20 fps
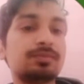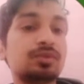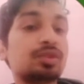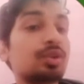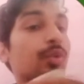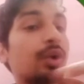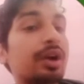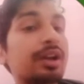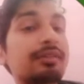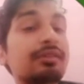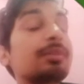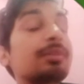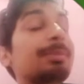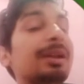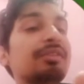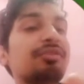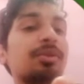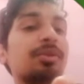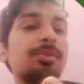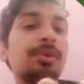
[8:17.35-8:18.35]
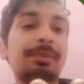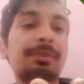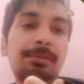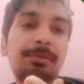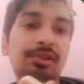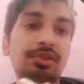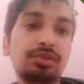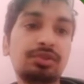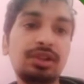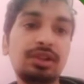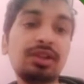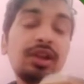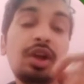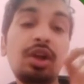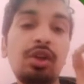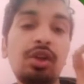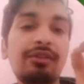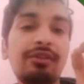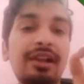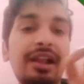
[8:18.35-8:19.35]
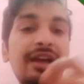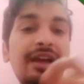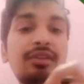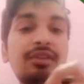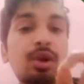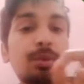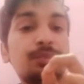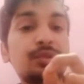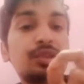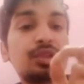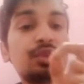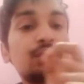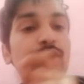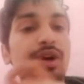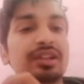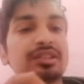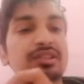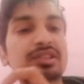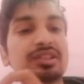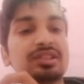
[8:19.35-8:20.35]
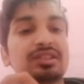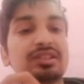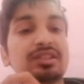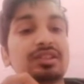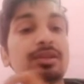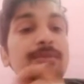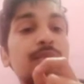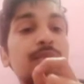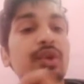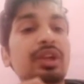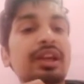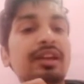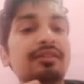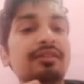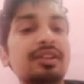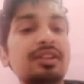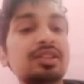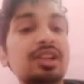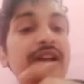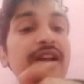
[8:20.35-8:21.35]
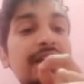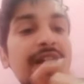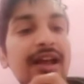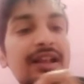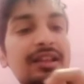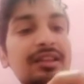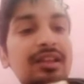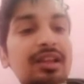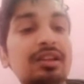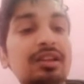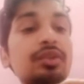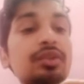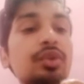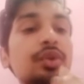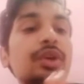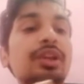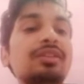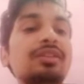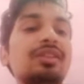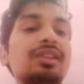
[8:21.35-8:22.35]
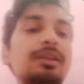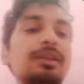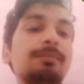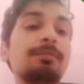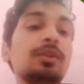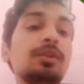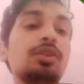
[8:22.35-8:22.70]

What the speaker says: So whatever platform you might be using, you will have an option to adjust the moving average and then you can see.